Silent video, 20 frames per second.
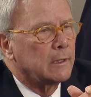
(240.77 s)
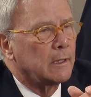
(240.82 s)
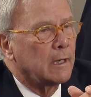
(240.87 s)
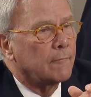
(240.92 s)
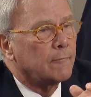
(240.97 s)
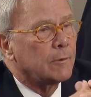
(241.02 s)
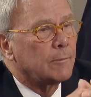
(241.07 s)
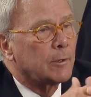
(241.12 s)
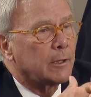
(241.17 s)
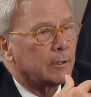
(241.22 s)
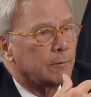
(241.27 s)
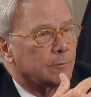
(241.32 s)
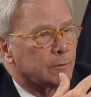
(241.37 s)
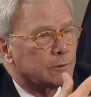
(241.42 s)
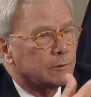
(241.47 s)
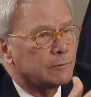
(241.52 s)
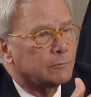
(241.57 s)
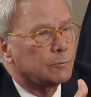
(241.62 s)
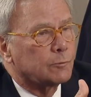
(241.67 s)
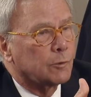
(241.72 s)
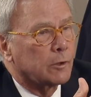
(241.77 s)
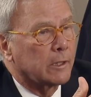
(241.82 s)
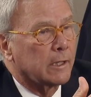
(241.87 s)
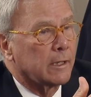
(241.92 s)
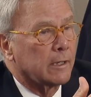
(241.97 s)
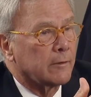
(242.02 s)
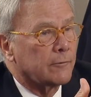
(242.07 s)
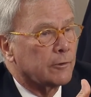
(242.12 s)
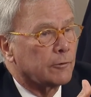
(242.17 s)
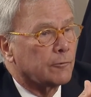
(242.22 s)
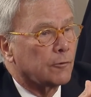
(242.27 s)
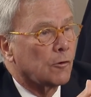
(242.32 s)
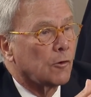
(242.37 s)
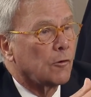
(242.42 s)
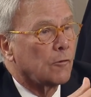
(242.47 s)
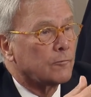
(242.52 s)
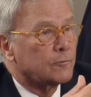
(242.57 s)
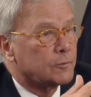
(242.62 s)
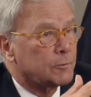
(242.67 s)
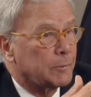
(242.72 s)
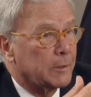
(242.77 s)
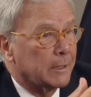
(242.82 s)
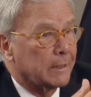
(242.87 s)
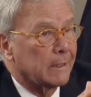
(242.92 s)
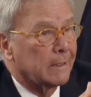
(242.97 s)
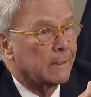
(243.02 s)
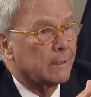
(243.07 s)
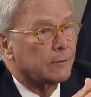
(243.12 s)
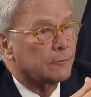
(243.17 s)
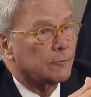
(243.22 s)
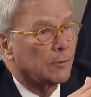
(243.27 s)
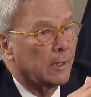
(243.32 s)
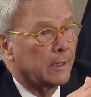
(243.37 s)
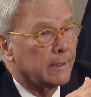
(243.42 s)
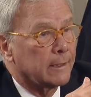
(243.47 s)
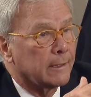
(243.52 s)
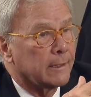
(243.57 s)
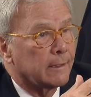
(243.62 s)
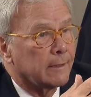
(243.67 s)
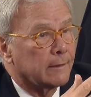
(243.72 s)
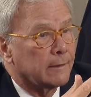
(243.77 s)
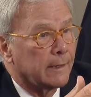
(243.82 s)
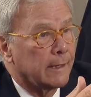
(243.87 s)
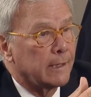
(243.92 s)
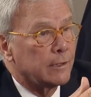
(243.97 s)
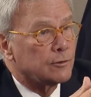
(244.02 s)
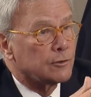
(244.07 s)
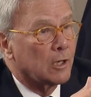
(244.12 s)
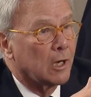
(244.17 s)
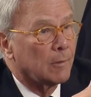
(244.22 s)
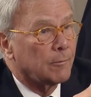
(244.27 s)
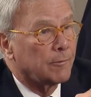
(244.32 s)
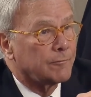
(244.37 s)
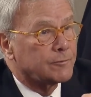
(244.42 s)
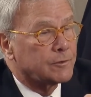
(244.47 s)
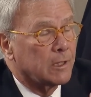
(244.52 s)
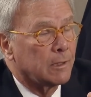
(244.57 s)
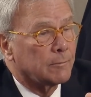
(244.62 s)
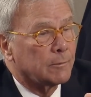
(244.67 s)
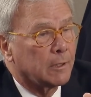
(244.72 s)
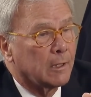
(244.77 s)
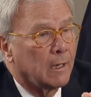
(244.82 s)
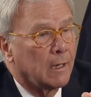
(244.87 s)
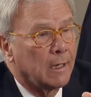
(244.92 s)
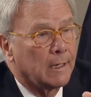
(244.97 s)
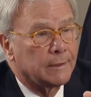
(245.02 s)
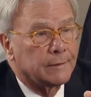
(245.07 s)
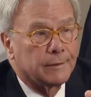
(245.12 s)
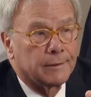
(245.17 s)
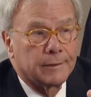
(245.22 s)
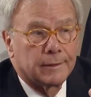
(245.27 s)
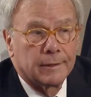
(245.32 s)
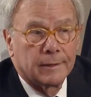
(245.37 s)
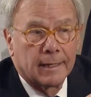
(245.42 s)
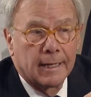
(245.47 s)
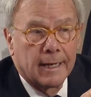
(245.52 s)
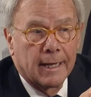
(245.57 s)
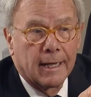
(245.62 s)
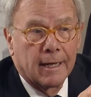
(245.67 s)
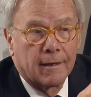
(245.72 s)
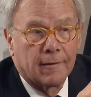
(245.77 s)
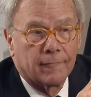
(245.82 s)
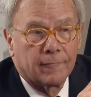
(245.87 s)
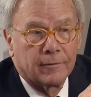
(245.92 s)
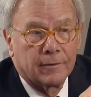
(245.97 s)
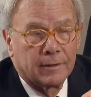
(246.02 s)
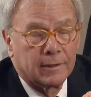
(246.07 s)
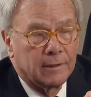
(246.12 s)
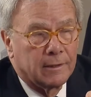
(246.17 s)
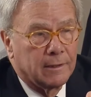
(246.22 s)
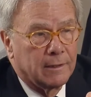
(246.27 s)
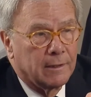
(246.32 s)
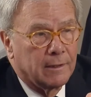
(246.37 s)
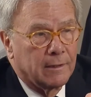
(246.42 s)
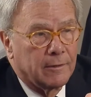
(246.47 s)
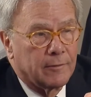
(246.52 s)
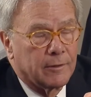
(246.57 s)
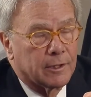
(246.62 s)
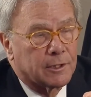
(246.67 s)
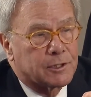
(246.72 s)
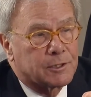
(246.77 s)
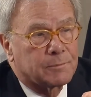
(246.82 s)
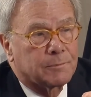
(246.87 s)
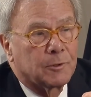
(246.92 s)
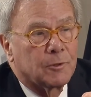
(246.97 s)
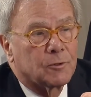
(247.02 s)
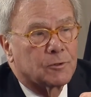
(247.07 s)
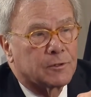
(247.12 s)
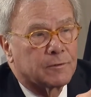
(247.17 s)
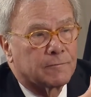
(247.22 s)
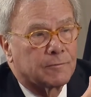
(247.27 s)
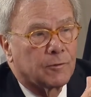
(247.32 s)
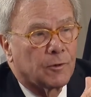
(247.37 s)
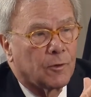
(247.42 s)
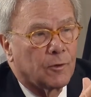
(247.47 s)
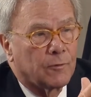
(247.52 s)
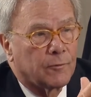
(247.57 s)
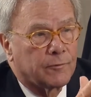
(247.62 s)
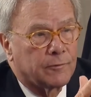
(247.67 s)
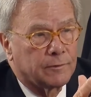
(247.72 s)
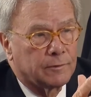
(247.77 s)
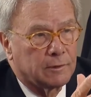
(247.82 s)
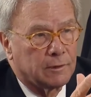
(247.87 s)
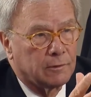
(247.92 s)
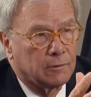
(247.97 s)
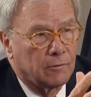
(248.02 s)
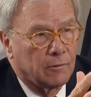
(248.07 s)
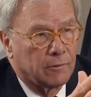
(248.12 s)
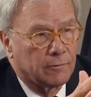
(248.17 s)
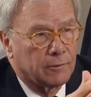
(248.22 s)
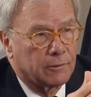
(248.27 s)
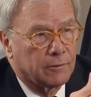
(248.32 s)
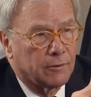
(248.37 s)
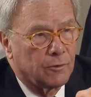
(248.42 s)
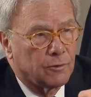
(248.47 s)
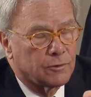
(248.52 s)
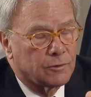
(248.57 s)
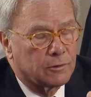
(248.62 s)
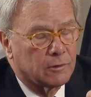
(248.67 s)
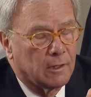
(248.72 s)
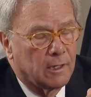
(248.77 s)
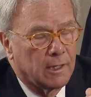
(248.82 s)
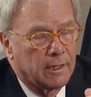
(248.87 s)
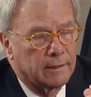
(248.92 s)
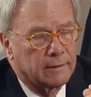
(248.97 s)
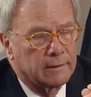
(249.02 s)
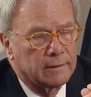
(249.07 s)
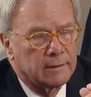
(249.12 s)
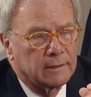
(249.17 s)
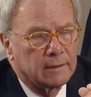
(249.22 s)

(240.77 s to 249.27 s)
everybody was working in the groves, picking and trying to get a day job of some kind. You didn't have the explosive growth along the coastline.